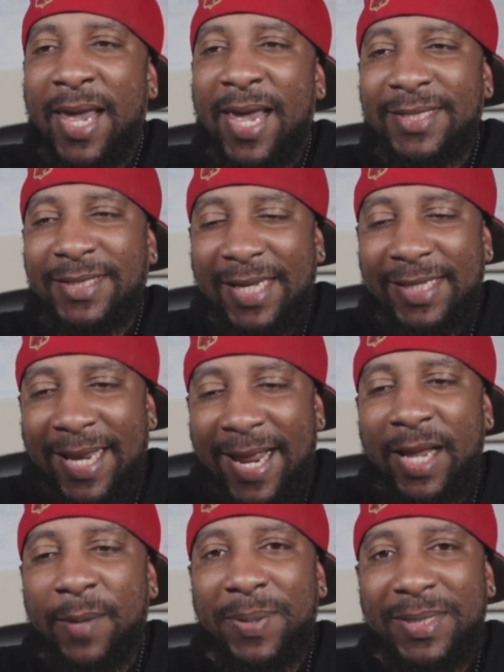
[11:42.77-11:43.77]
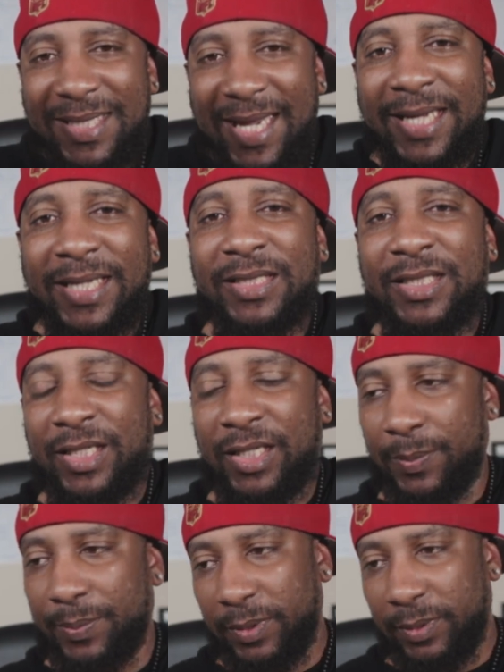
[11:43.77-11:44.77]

as a damn potato chip.